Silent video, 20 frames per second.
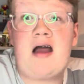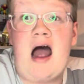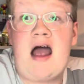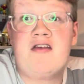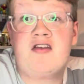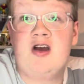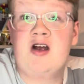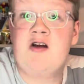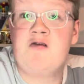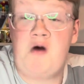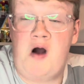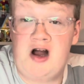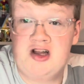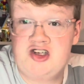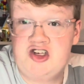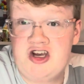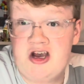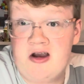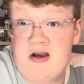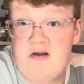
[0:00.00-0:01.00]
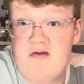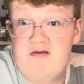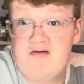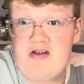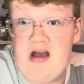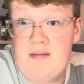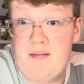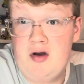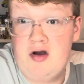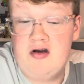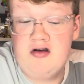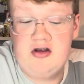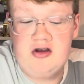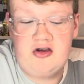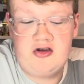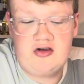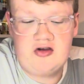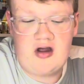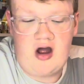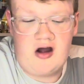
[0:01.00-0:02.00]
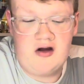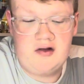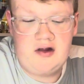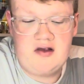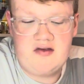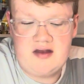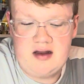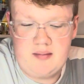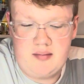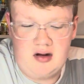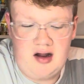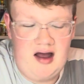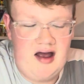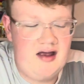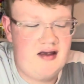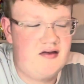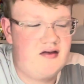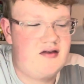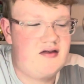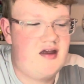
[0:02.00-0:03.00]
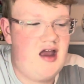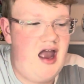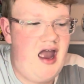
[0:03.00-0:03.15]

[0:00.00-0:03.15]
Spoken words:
started watching Rebels on Disney Plus,